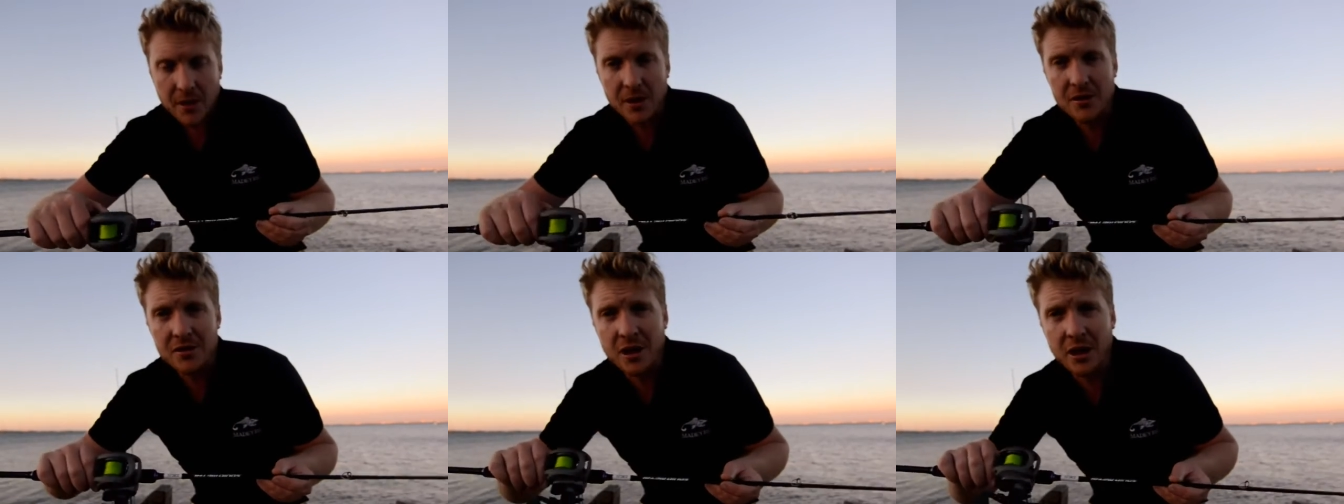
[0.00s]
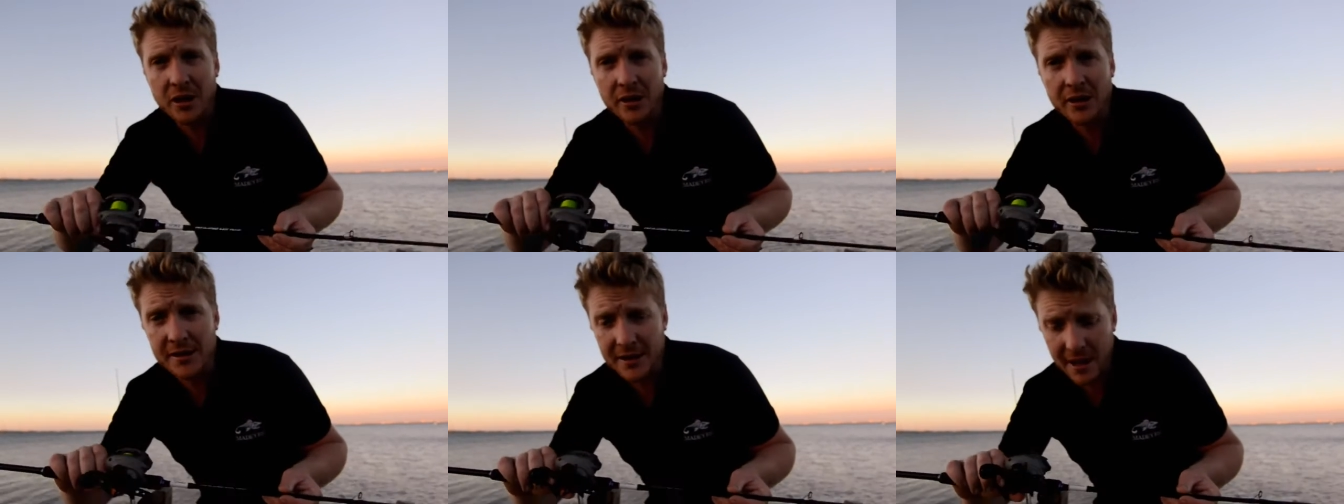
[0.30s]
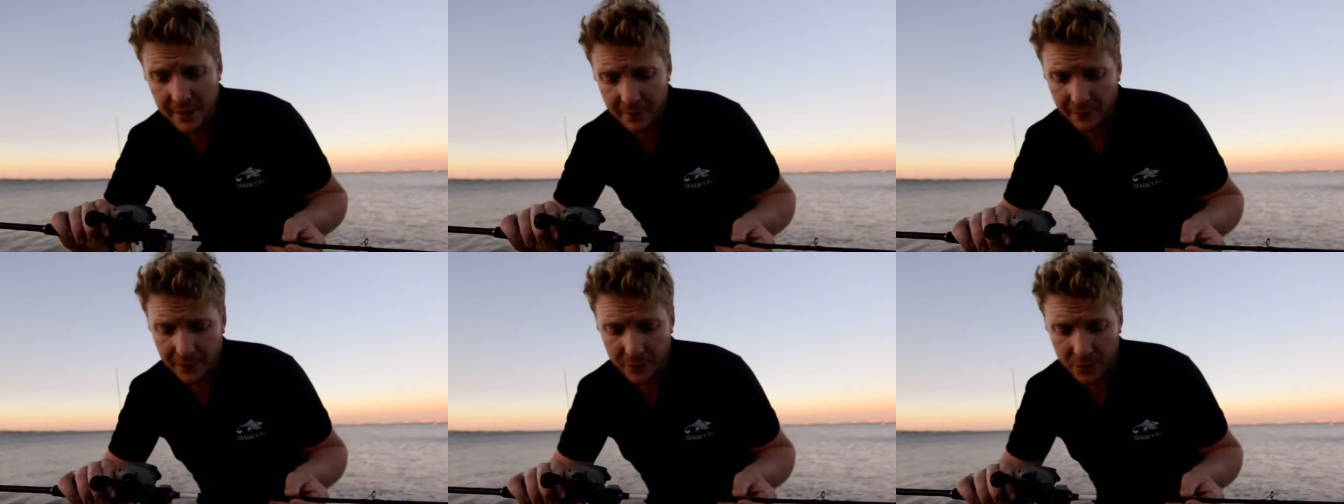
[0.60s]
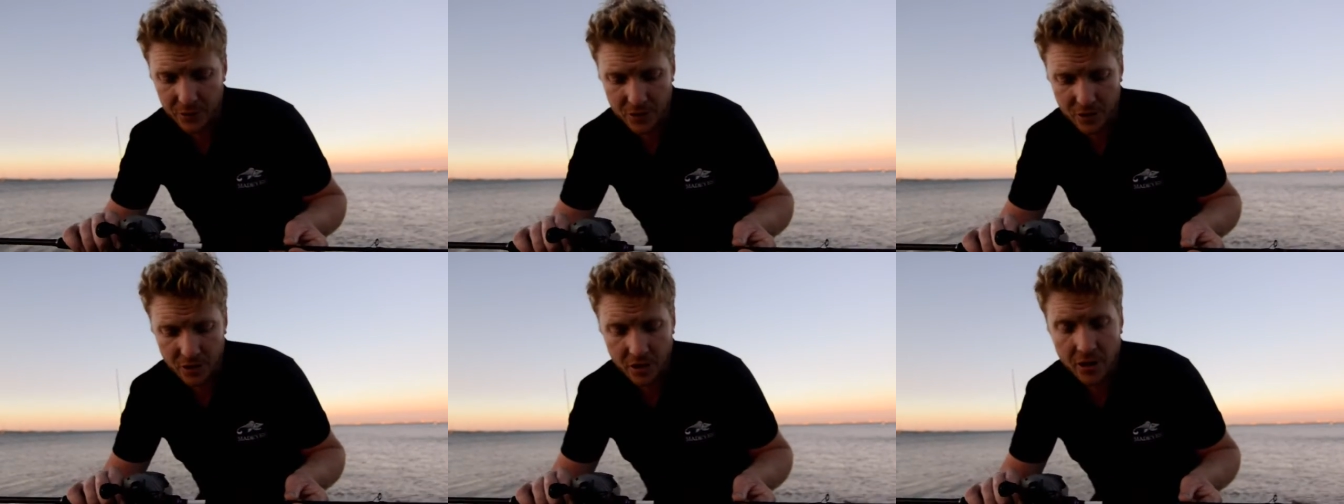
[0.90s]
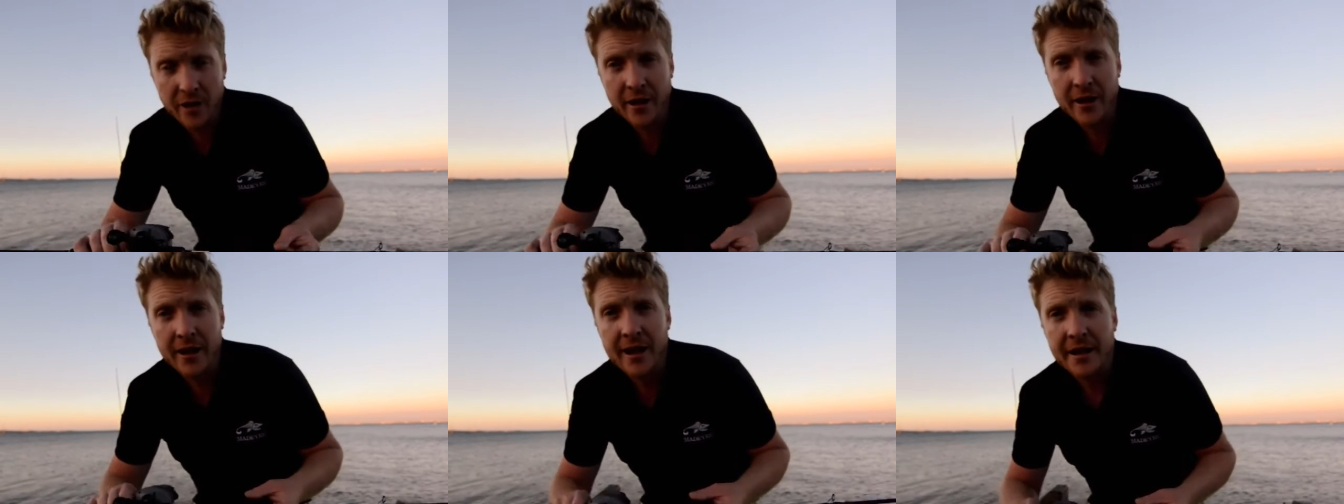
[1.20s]
It's only
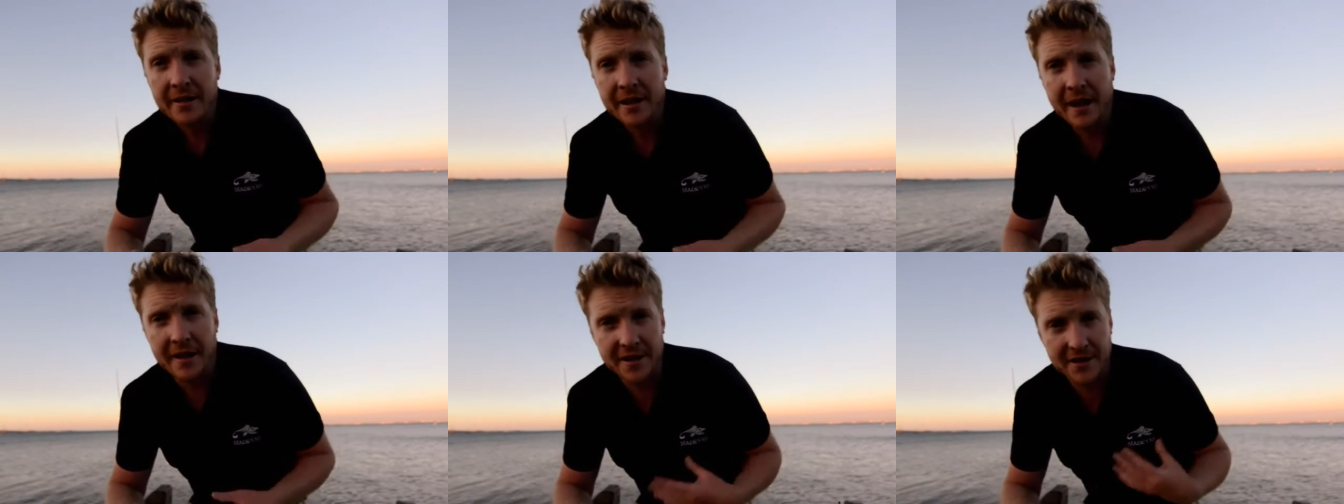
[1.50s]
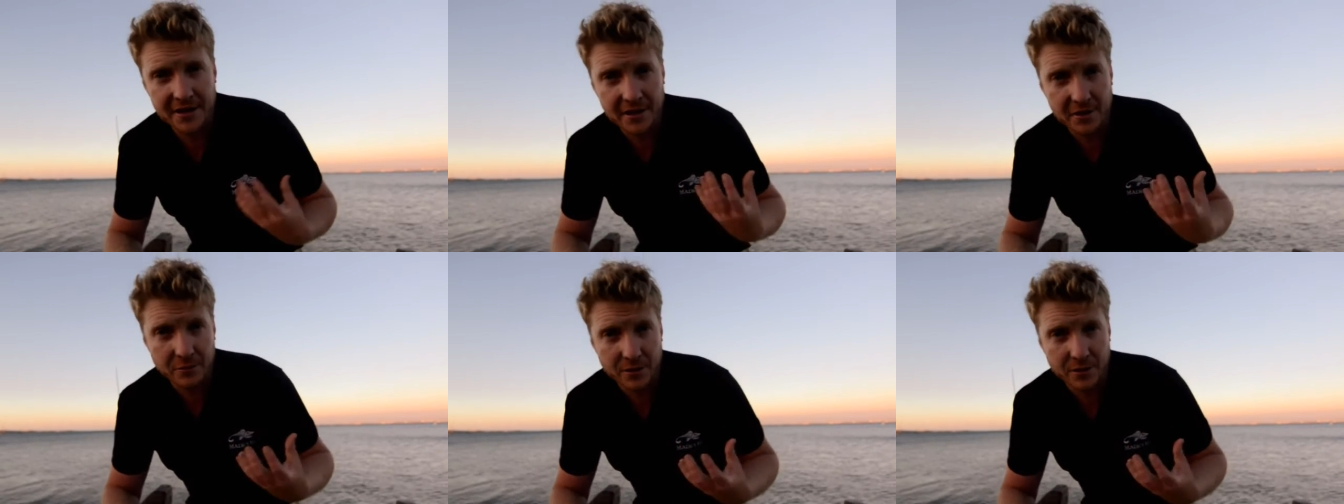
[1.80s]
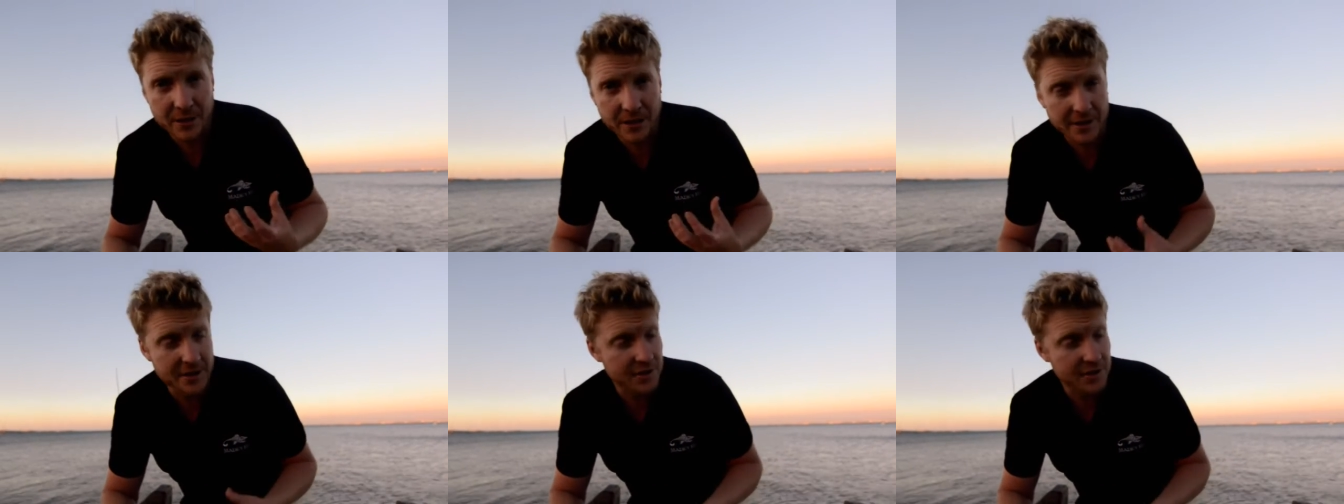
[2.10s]
7'2". Now this is really